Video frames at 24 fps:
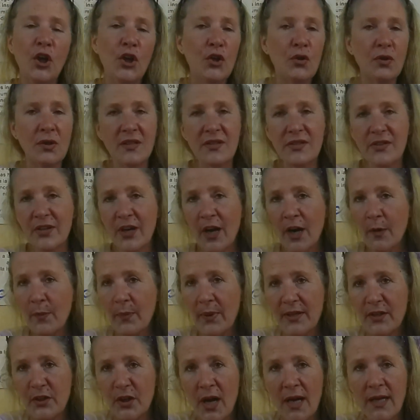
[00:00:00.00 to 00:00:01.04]
You can start
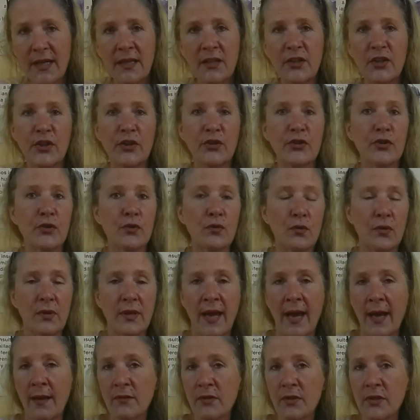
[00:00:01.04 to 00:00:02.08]
by talking to your school
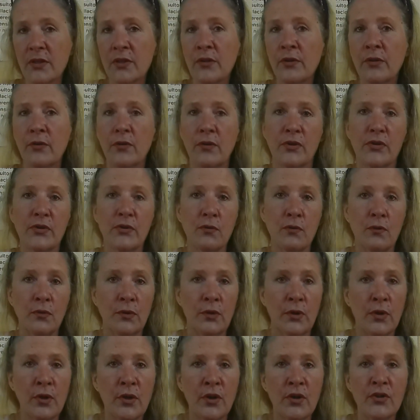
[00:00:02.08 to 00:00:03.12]
counselor or school
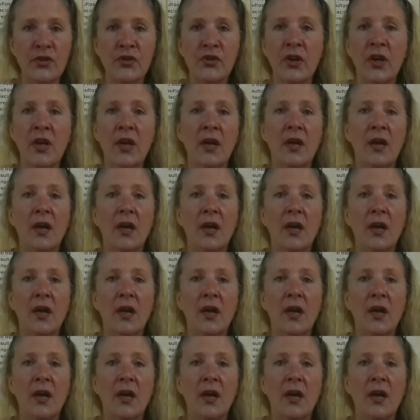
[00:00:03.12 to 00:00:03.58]
nurse.